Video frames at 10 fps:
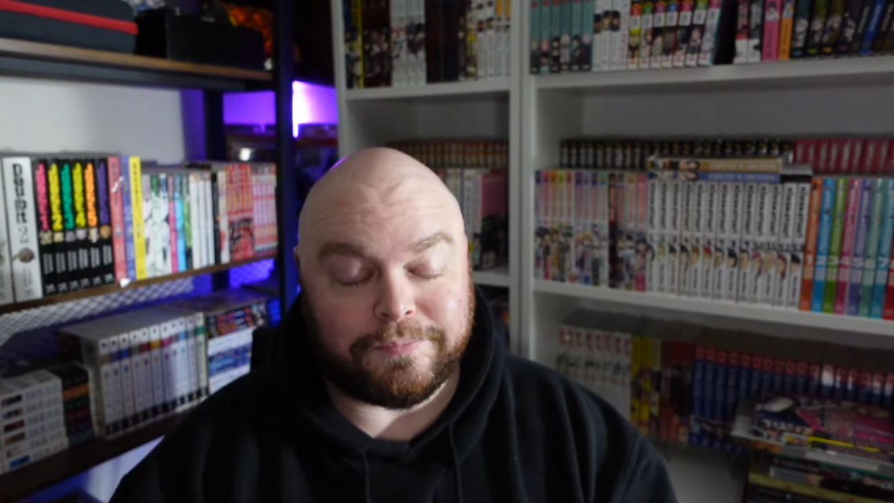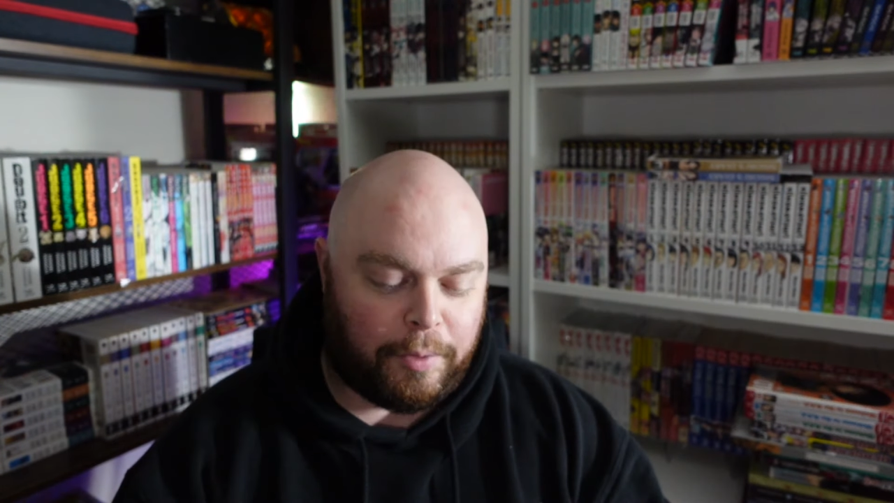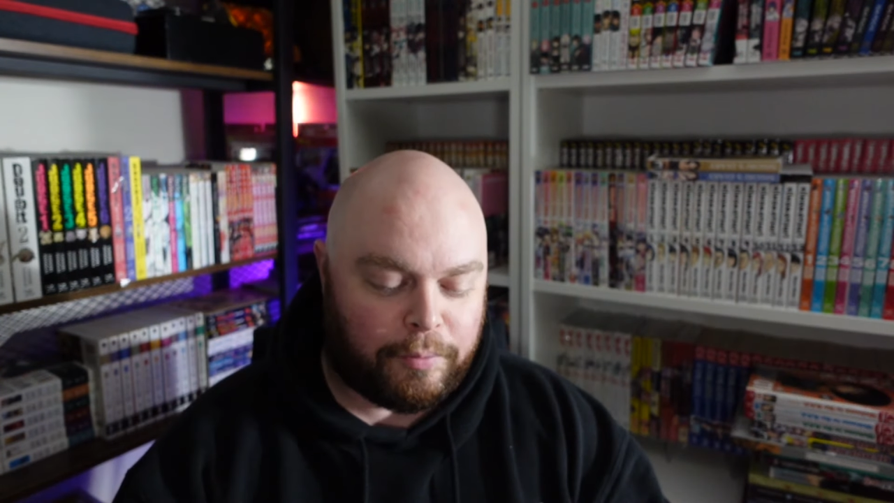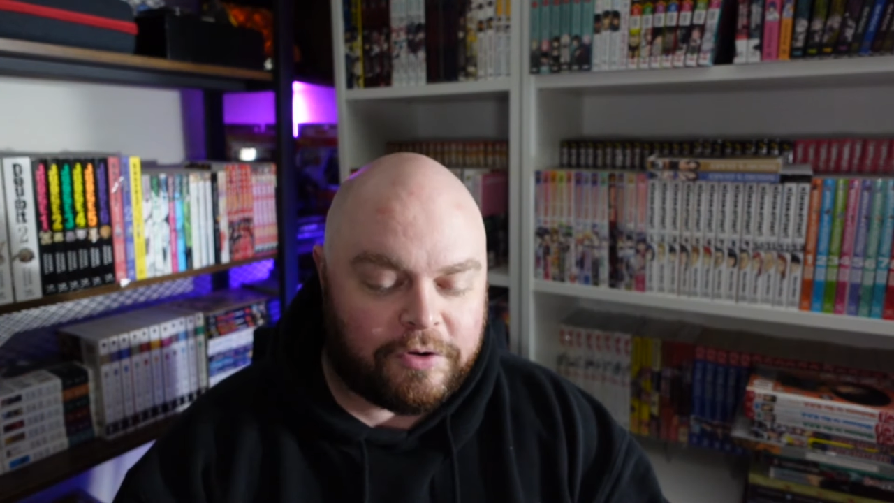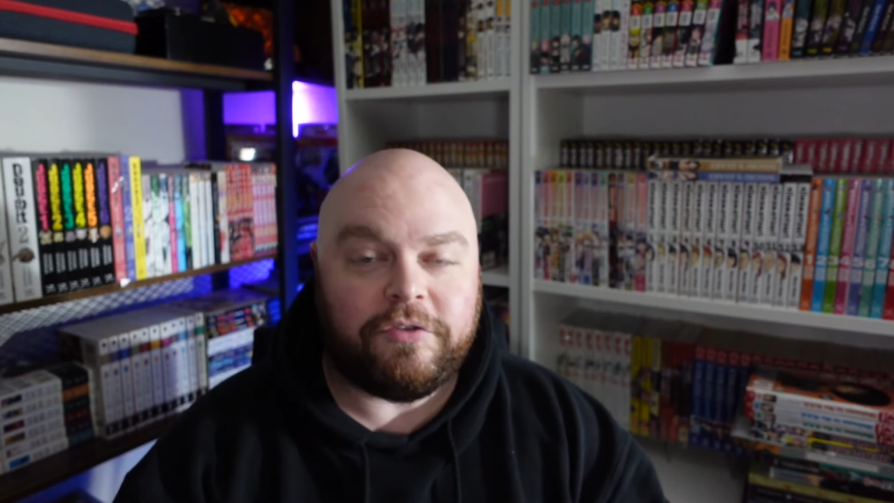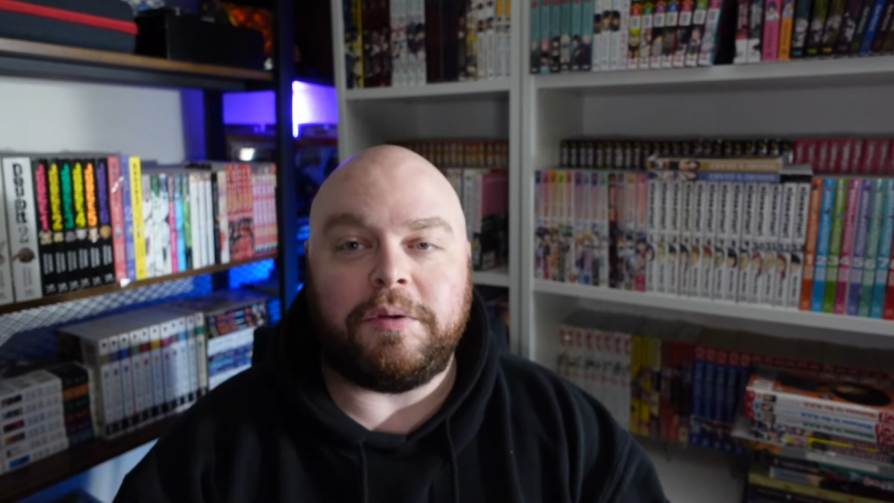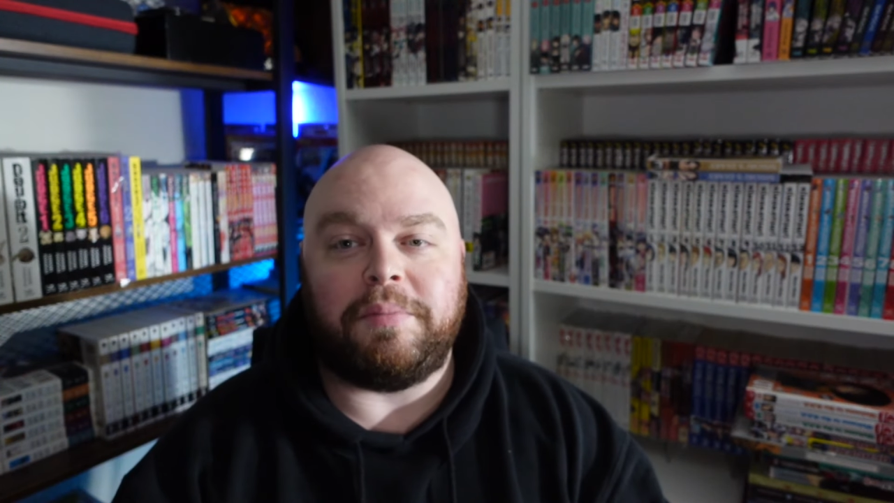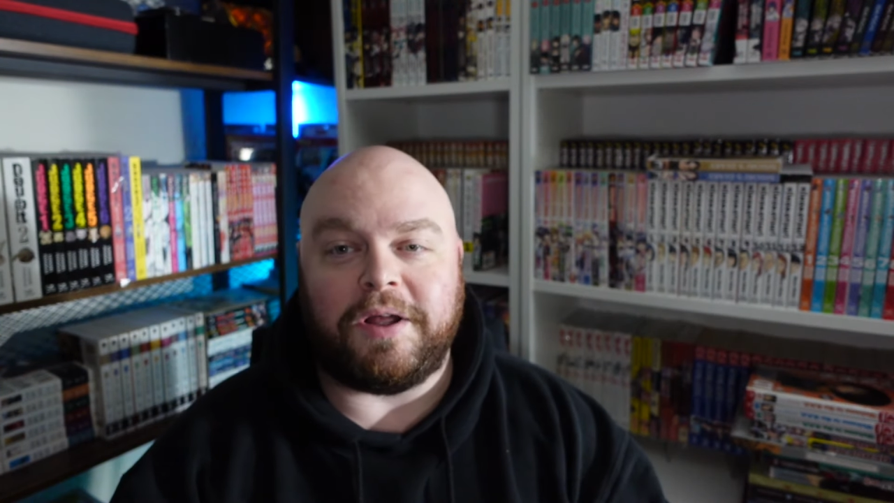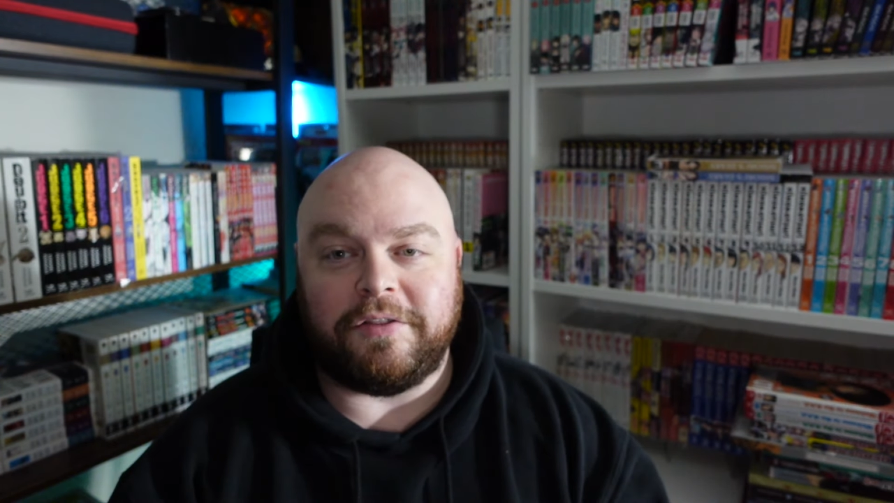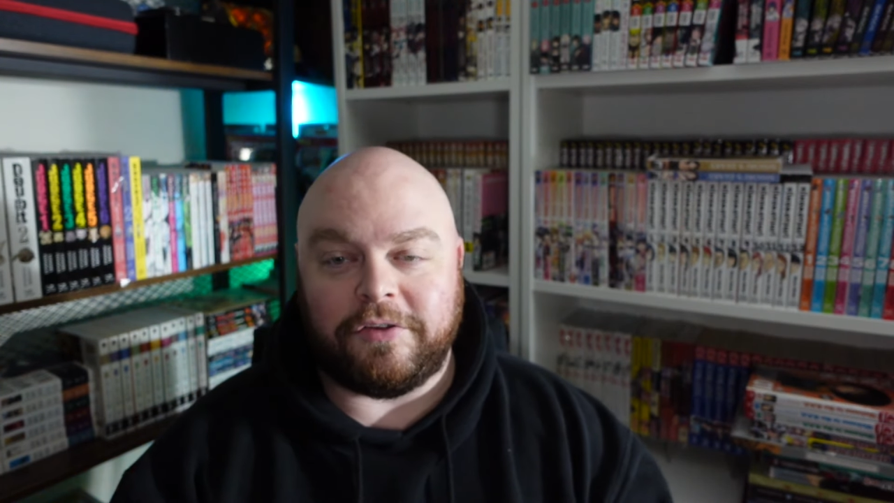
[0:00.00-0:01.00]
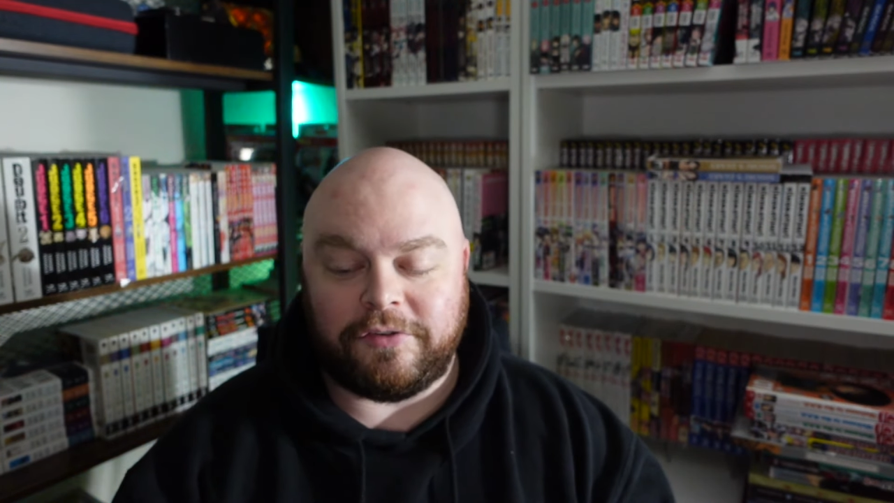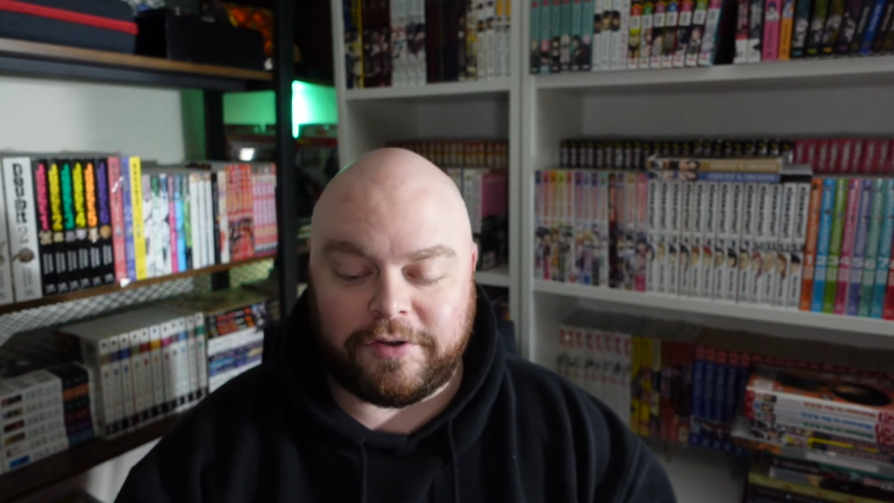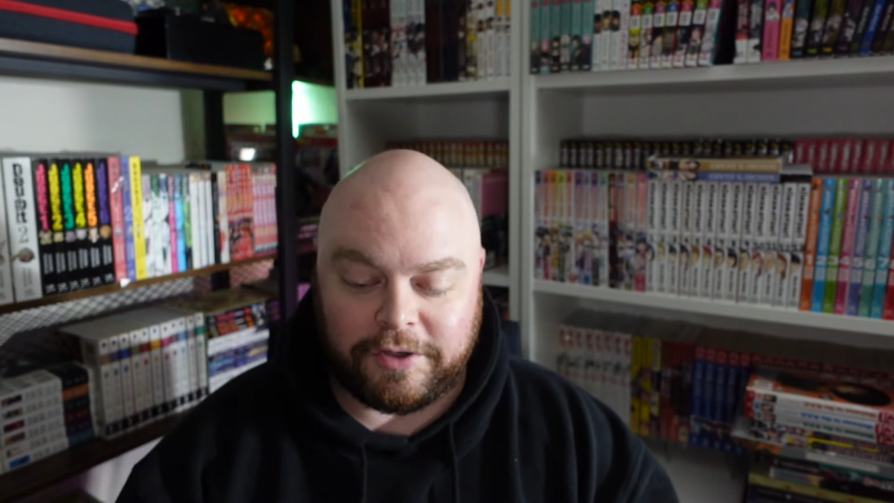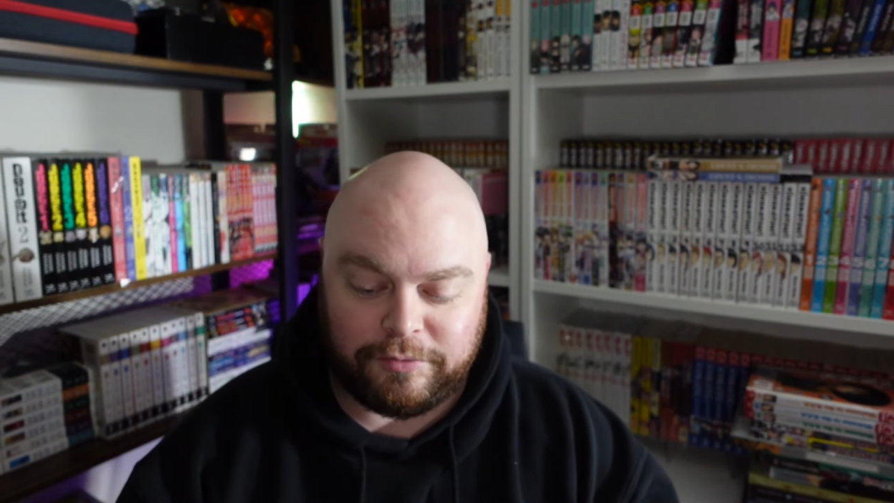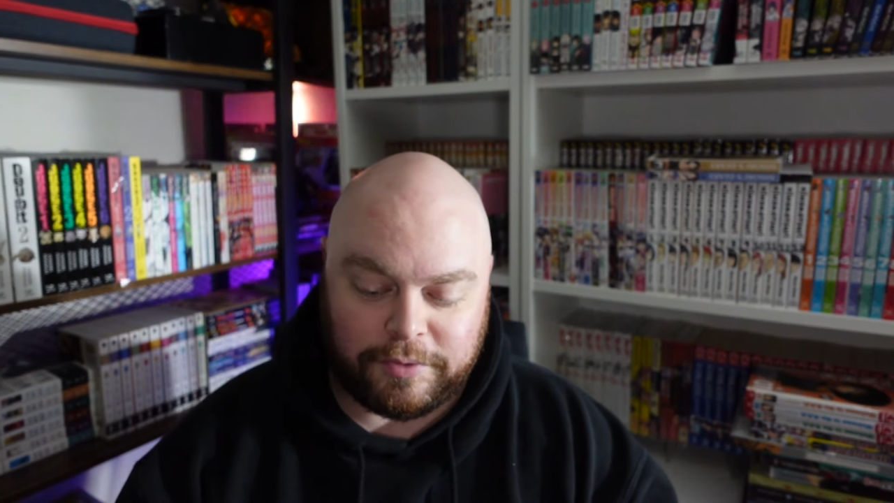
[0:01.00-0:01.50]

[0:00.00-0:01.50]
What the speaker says: Originally bought this next